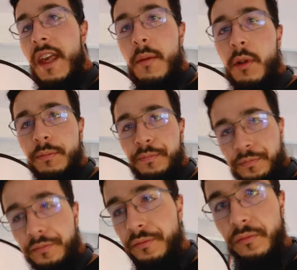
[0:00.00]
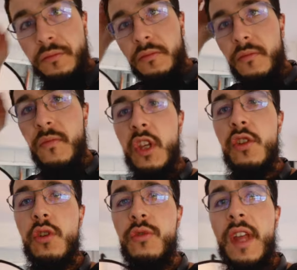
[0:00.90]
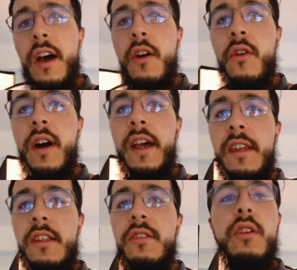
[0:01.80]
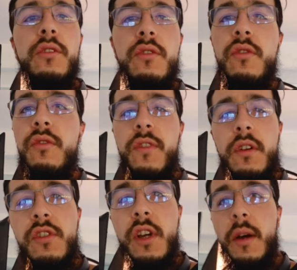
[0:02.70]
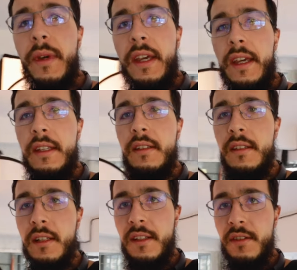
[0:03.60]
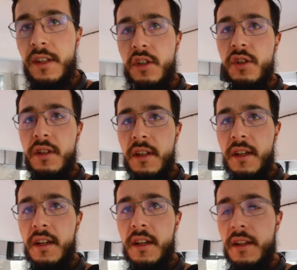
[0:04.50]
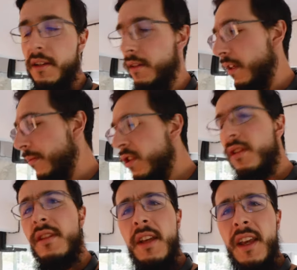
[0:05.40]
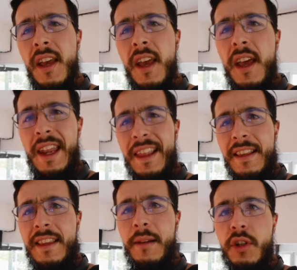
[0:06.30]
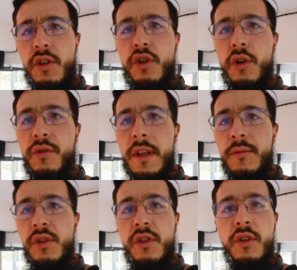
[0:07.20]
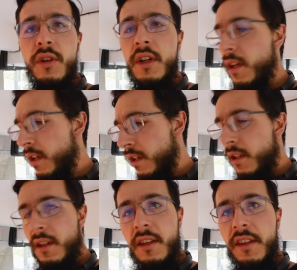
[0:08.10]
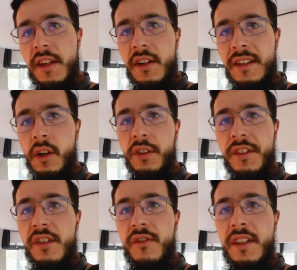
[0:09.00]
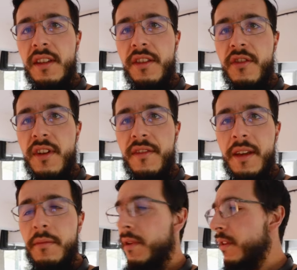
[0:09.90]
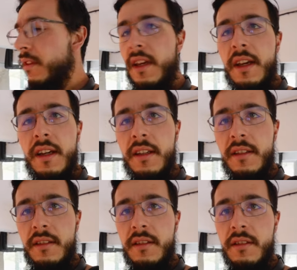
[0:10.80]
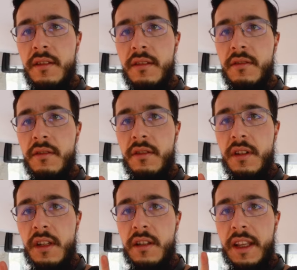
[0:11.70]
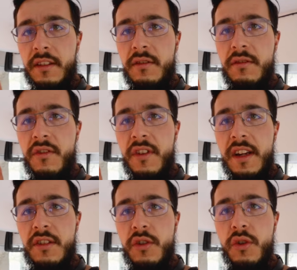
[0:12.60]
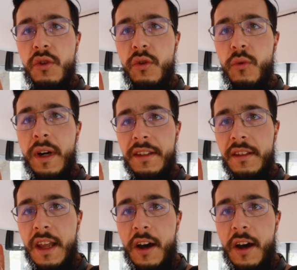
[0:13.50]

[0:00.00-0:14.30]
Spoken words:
the label. So now I need to go through Photoshop and stitch the images, and I think that I'm gonna show them to you here in on the screen, the three of them, and in like 3, 2, 1